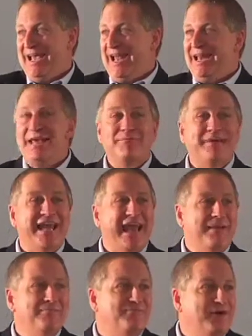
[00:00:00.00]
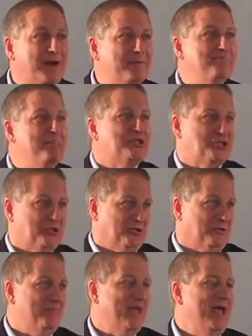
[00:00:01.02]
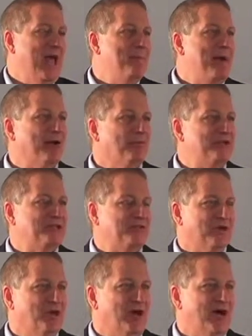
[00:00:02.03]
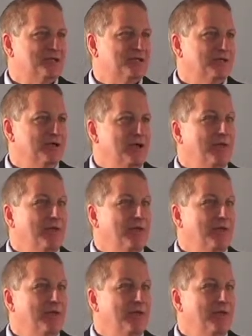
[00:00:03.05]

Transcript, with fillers: and he became very missional about reaching the lost.